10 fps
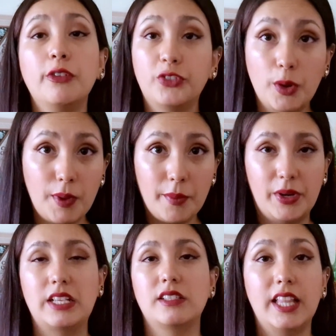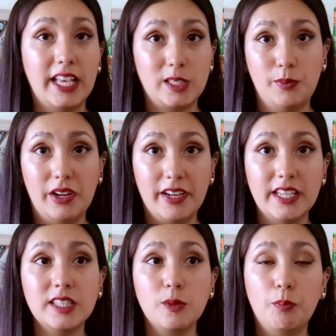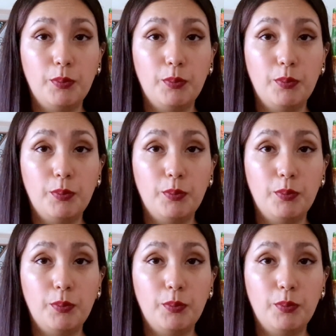from my personal experience.